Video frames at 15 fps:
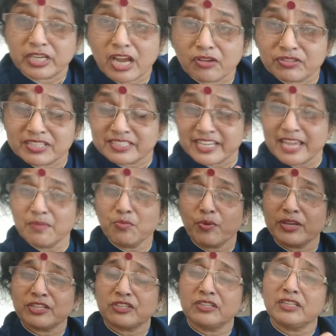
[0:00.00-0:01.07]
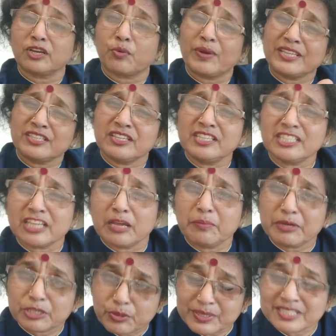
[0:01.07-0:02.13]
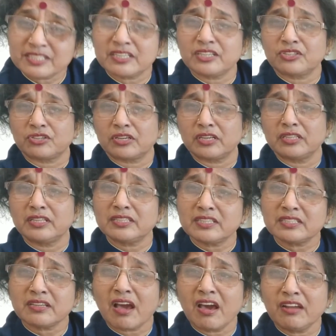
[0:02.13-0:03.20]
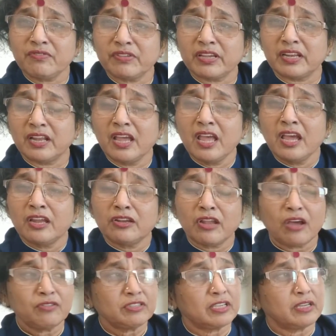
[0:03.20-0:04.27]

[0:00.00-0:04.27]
Now the same question, the questions can be twisted, children. This is car wheel. Now